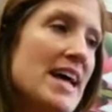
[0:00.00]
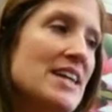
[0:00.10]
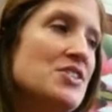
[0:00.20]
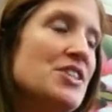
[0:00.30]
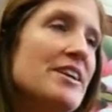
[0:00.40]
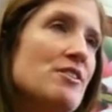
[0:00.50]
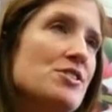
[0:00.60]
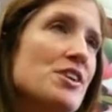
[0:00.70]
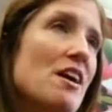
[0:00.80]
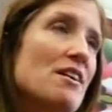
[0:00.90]

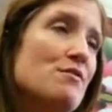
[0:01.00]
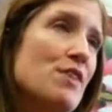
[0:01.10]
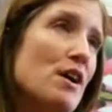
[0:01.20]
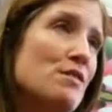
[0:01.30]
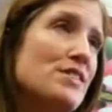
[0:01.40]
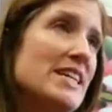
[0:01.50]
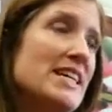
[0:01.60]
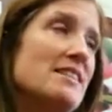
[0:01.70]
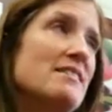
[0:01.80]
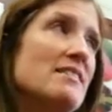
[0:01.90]
engineers are involved
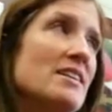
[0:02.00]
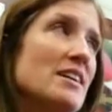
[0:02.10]
in